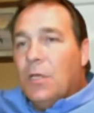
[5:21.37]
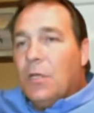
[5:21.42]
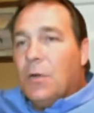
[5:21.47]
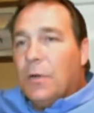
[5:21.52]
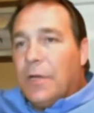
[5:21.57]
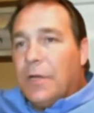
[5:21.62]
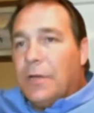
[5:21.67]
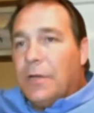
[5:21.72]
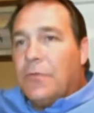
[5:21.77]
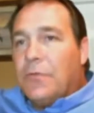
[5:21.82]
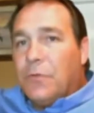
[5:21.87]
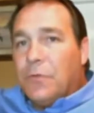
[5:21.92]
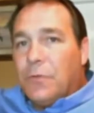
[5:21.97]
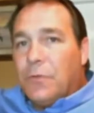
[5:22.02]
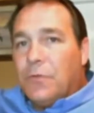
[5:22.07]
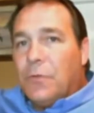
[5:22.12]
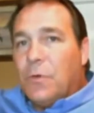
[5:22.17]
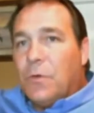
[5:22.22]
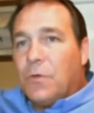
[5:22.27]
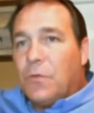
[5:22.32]
Here too,
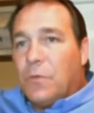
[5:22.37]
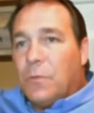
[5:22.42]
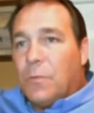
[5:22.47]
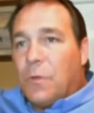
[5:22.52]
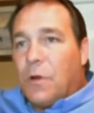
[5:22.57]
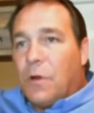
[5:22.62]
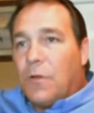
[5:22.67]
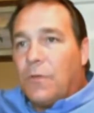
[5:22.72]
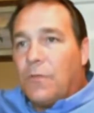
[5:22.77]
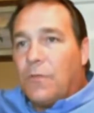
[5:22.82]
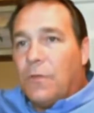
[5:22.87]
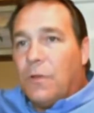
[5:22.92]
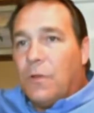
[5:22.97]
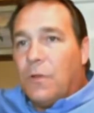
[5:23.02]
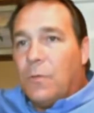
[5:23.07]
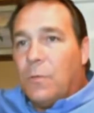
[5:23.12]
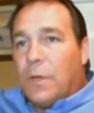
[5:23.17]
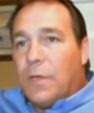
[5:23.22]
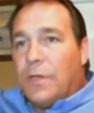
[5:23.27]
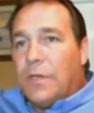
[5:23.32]
of course, the market
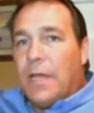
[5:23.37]
slowed way